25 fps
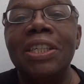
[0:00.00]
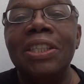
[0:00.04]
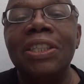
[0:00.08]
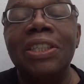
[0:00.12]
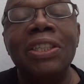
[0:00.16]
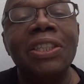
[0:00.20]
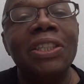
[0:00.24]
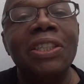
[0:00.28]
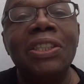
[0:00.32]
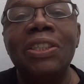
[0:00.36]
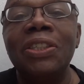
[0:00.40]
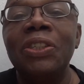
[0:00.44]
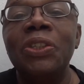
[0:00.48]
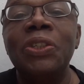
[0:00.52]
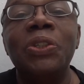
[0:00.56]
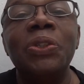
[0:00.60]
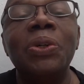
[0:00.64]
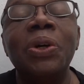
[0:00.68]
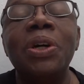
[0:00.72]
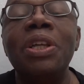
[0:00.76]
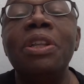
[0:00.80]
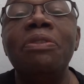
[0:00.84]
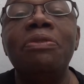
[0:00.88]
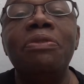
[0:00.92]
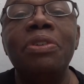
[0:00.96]
just
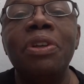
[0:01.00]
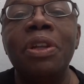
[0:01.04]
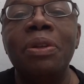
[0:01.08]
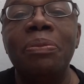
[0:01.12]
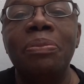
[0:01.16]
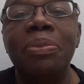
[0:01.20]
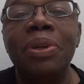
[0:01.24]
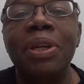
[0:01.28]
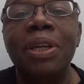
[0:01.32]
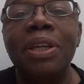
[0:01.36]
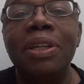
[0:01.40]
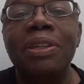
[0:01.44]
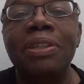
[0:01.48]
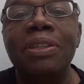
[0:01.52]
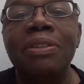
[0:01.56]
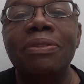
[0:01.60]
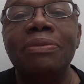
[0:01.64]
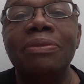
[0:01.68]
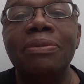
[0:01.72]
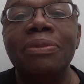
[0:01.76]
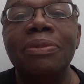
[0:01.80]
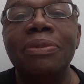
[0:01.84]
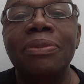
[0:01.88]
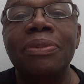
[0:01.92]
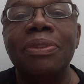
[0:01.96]
enjoy the Philippines.
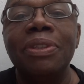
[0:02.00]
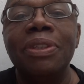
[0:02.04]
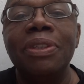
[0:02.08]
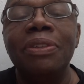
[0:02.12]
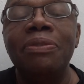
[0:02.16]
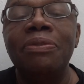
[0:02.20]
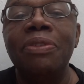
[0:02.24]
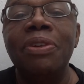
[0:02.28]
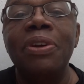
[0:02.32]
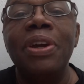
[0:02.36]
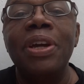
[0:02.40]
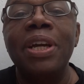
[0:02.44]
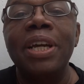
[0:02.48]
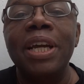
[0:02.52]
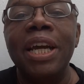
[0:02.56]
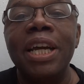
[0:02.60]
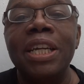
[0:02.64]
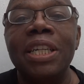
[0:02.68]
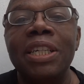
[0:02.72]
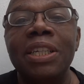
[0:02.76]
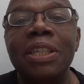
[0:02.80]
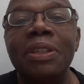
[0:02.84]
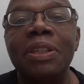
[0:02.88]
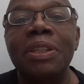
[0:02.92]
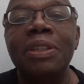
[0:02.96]
Very
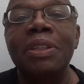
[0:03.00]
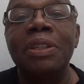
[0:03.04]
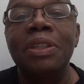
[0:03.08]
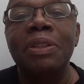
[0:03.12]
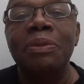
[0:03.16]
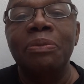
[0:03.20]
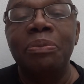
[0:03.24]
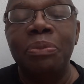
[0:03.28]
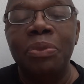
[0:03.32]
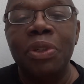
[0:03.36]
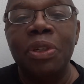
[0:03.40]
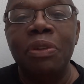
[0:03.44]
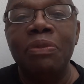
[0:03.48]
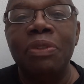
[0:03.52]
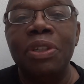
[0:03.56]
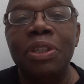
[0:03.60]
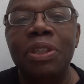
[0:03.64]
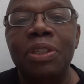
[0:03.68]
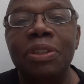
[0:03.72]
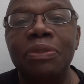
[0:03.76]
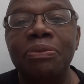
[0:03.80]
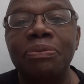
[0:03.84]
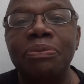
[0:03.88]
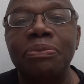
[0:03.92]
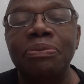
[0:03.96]
nice privilege.